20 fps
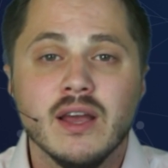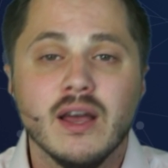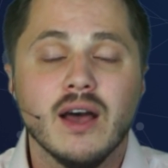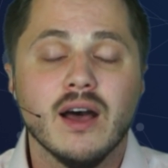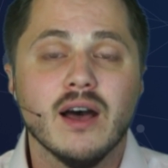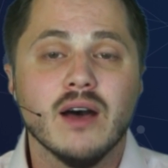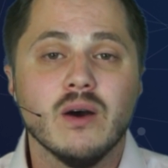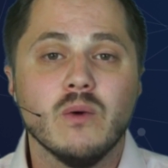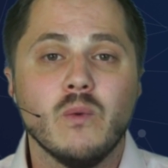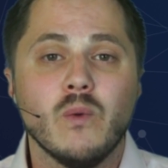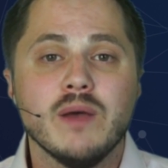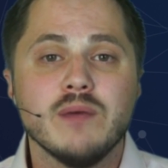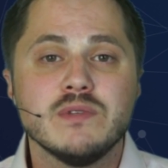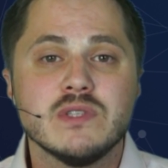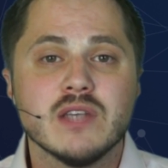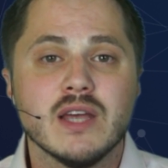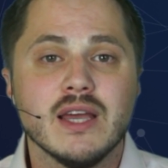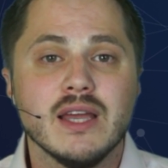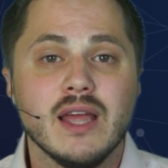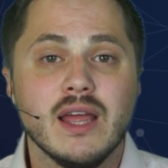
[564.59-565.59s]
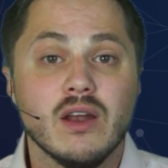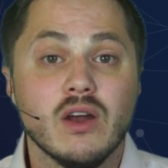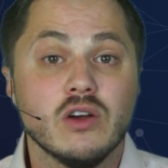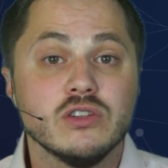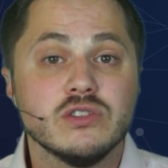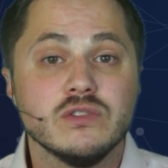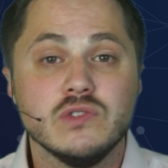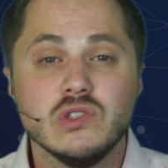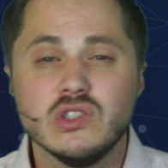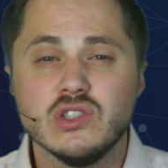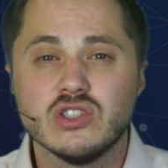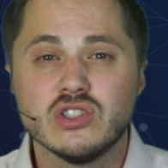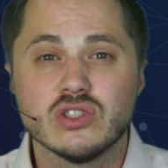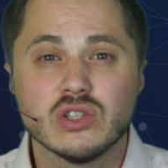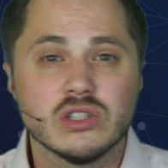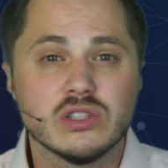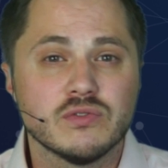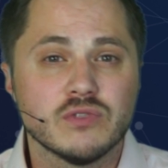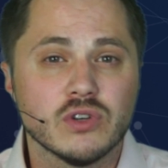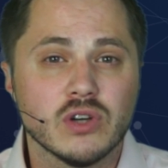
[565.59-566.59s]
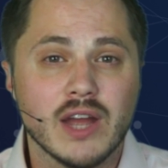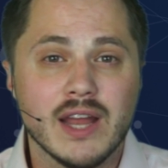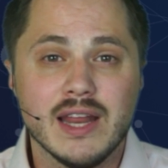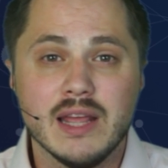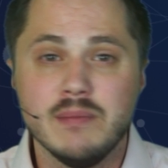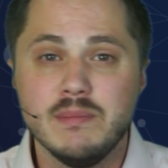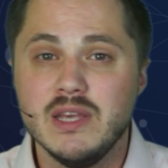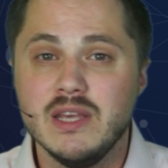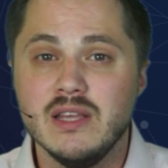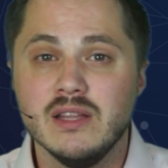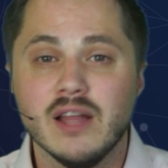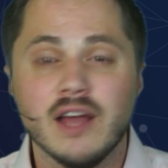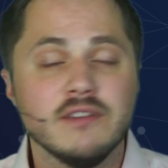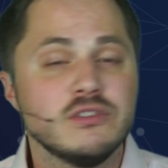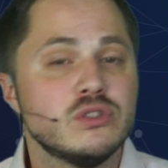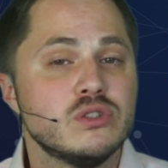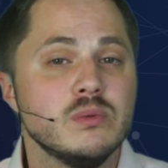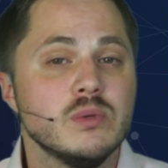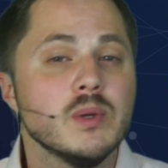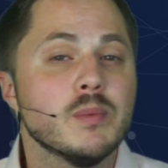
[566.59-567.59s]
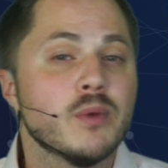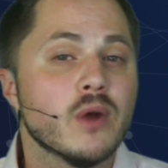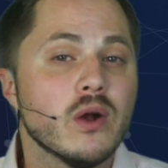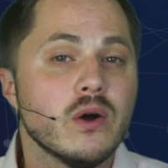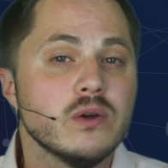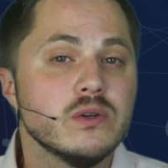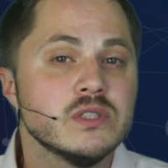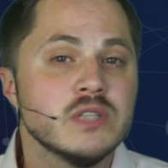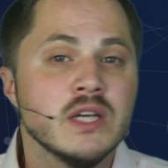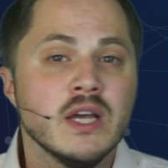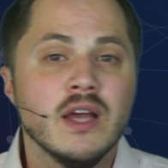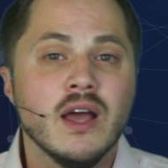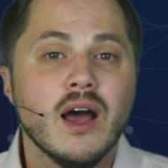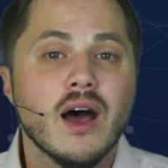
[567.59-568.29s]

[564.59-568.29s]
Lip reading: website, and also if you just search for NAB Live Streaming Pros